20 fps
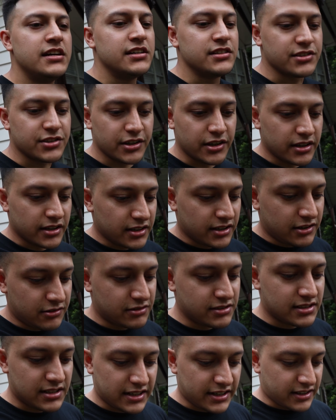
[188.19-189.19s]
So it
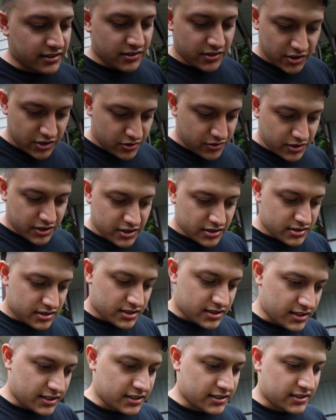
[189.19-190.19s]
was like no
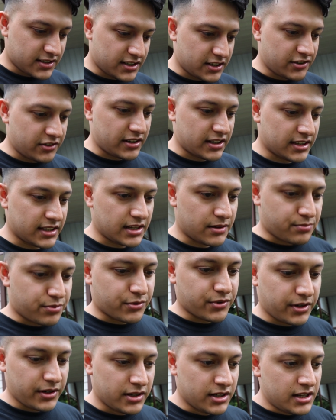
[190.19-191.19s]
good to continue at that
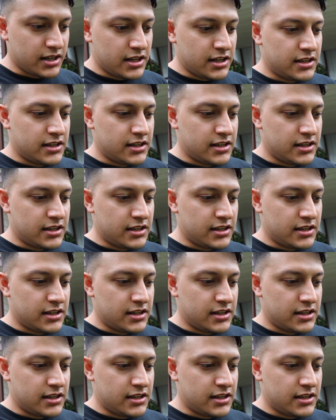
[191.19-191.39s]
point.